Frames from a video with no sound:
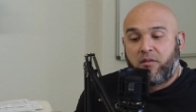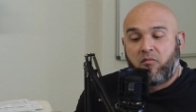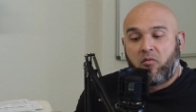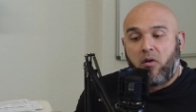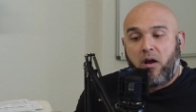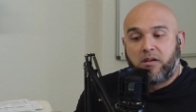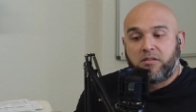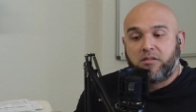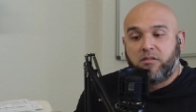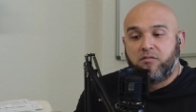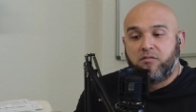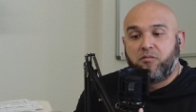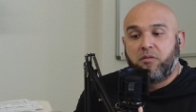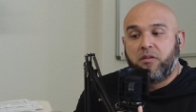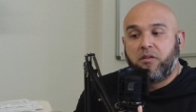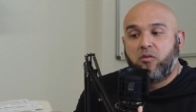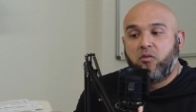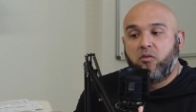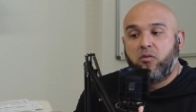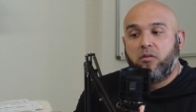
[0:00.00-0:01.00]
Riverwalk. So it was
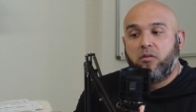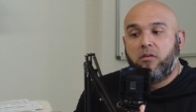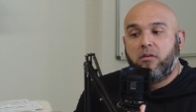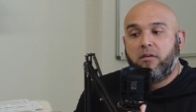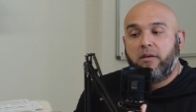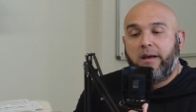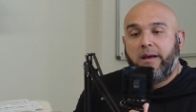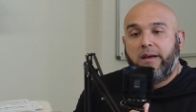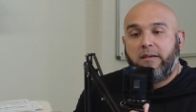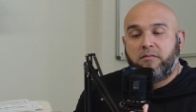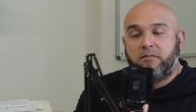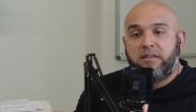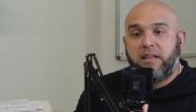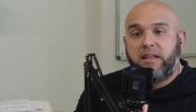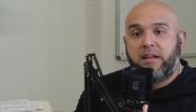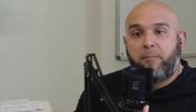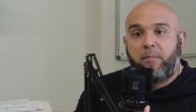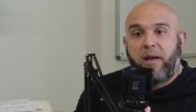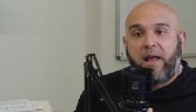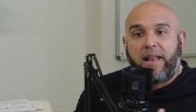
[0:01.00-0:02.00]
really cool. Uh, it was
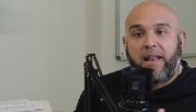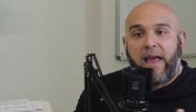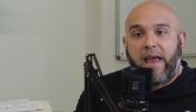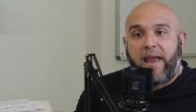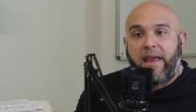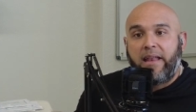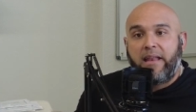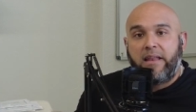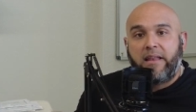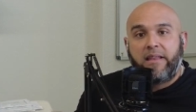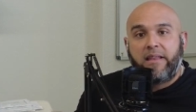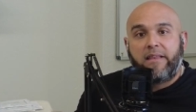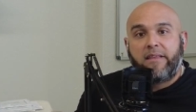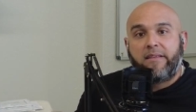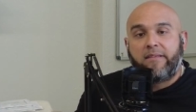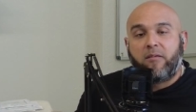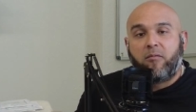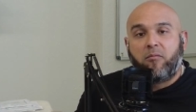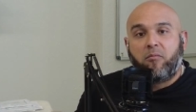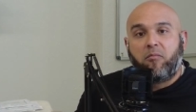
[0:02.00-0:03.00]
lit up at night,
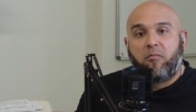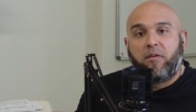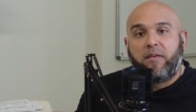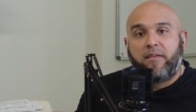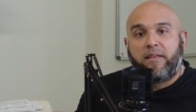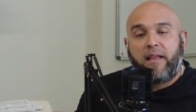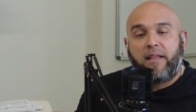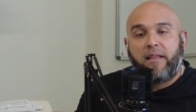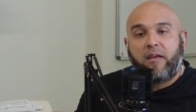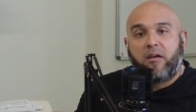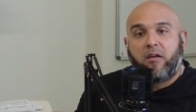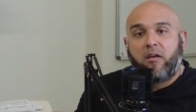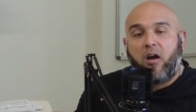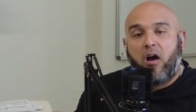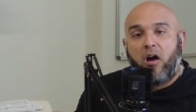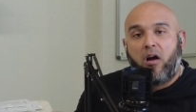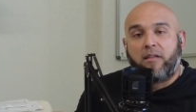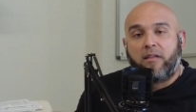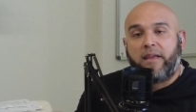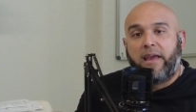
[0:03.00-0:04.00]
so we stayed there
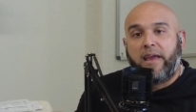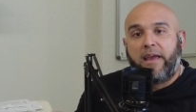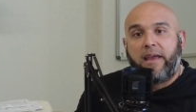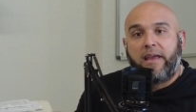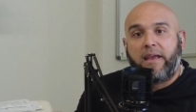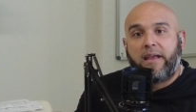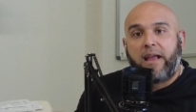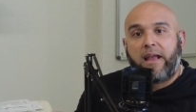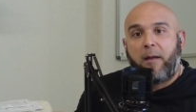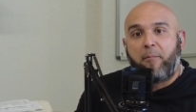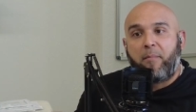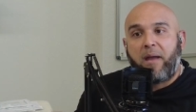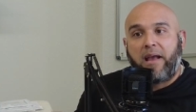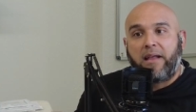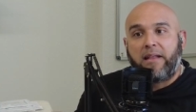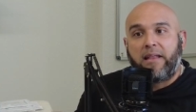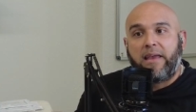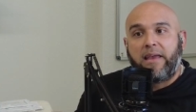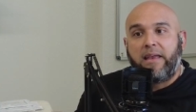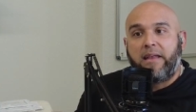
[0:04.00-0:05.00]
all day, got back
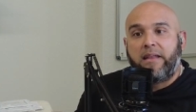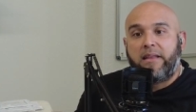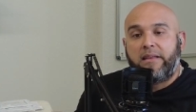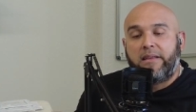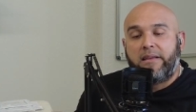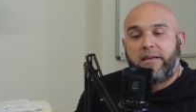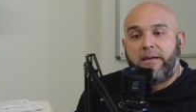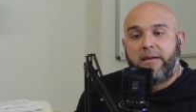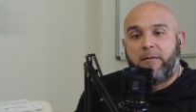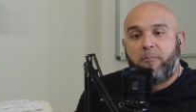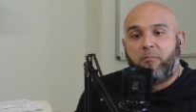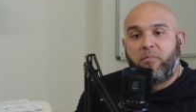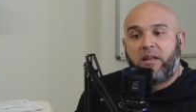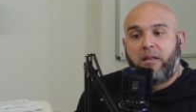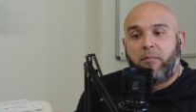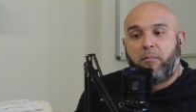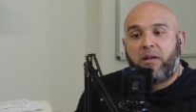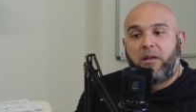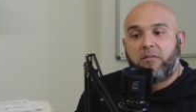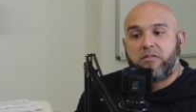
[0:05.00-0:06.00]
late. Um, but
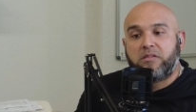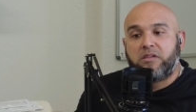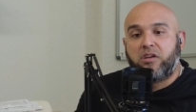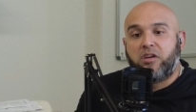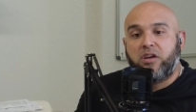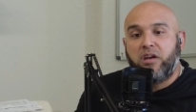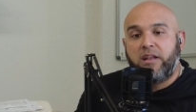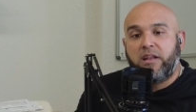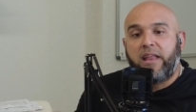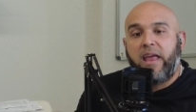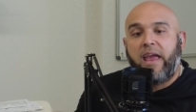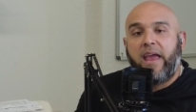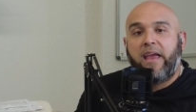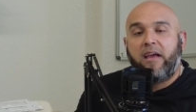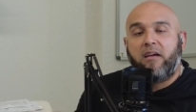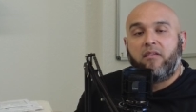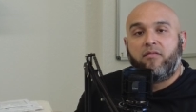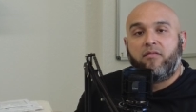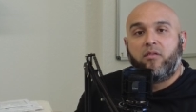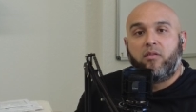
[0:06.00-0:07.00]
but it was a good day, a
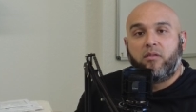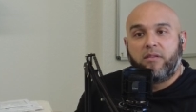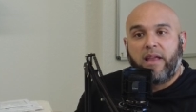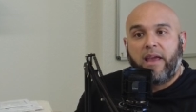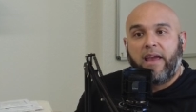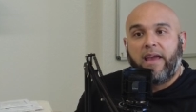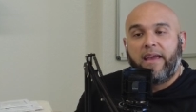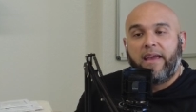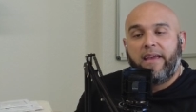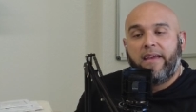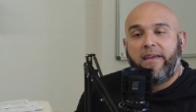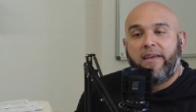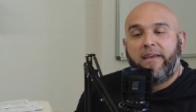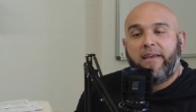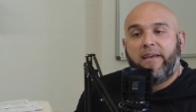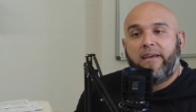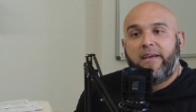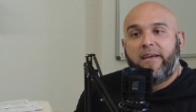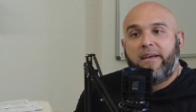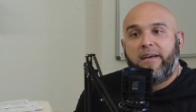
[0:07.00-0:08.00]
full day,
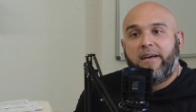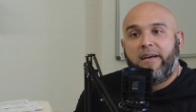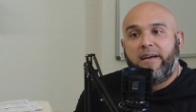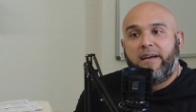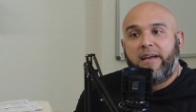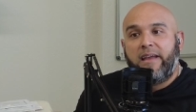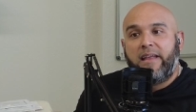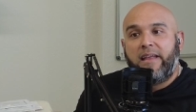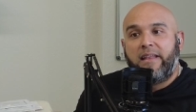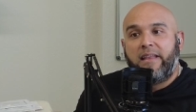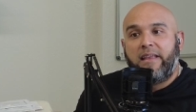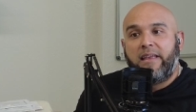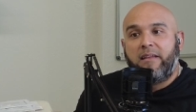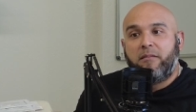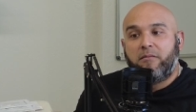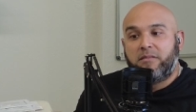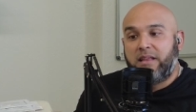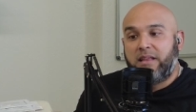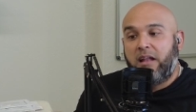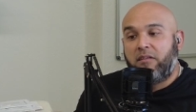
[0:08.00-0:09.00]
uh, and, and it
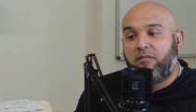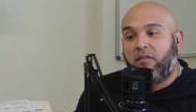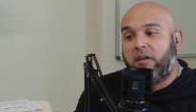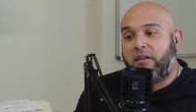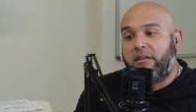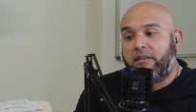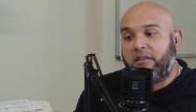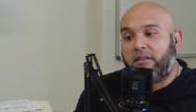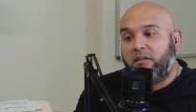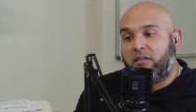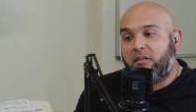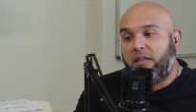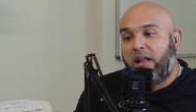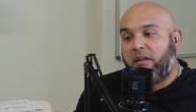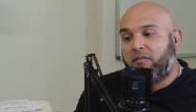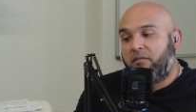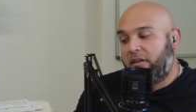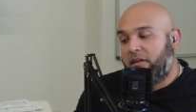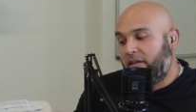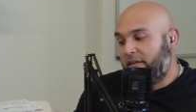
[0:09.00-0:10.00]
was a lot of fun, you know, a lot of
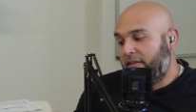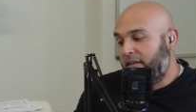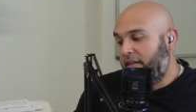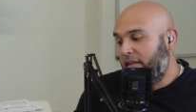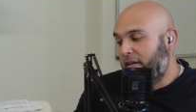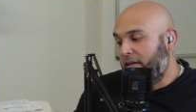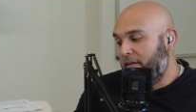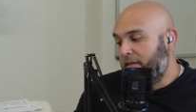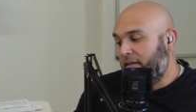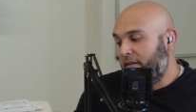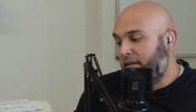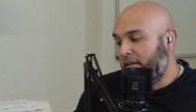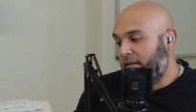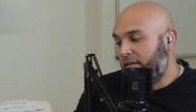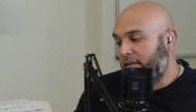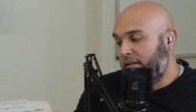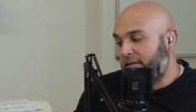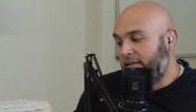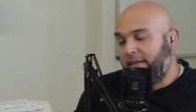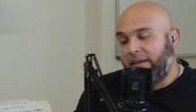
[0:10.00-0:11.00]
fun to see there, to,
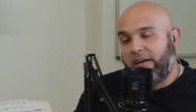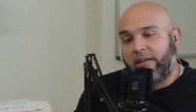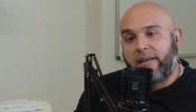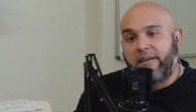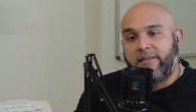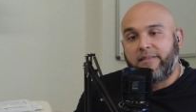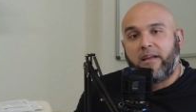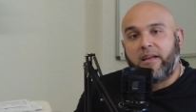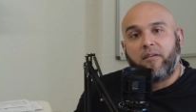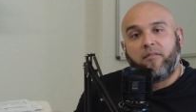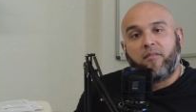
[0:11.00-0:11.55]
to see all that stuff.